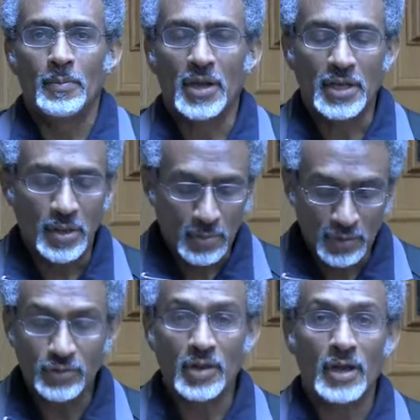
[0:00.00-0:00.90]
My name
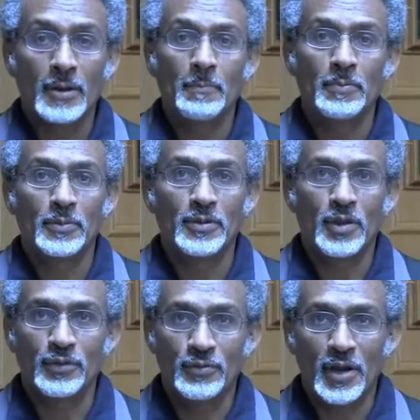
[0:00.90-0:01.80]
is
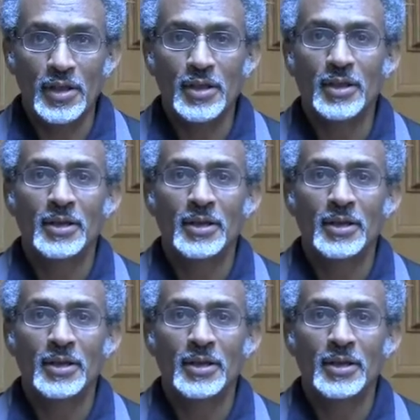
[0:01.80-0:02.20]
Tesfaye,